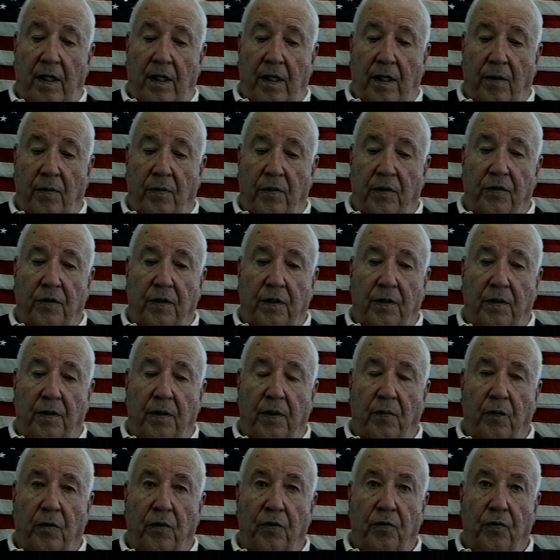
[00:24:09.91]
It was a,
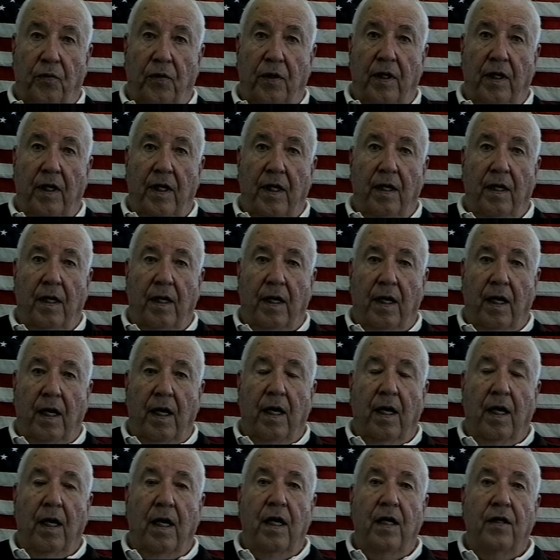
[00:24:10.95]
it was really a,
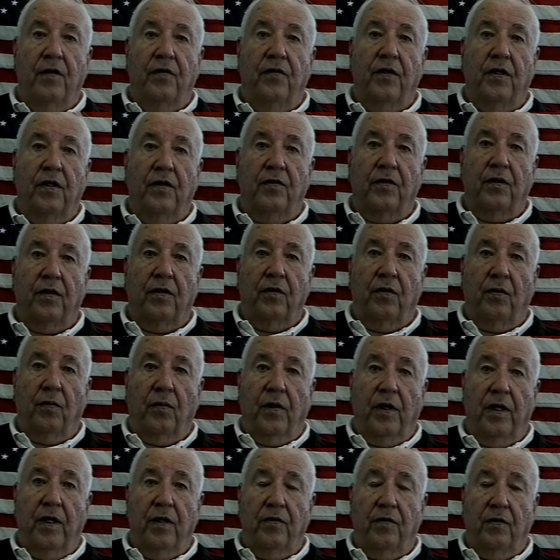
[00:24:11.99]
a hasty
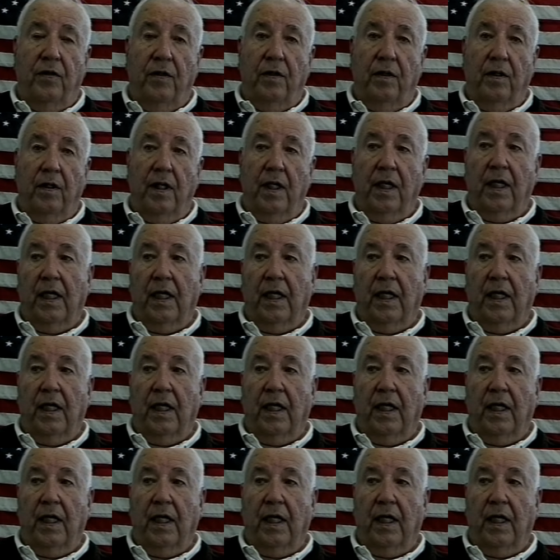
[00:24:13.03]
situation.